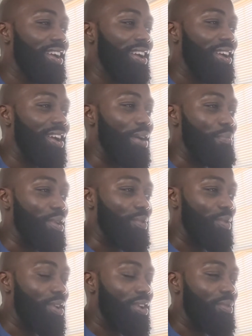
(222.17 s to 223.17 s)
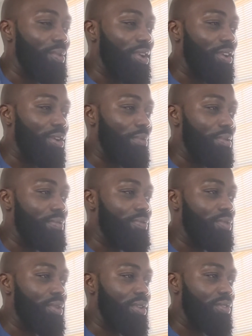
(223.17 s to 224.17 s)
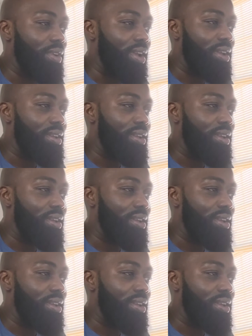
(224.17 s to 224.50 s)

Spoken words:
I mean, we could all be foodies, right?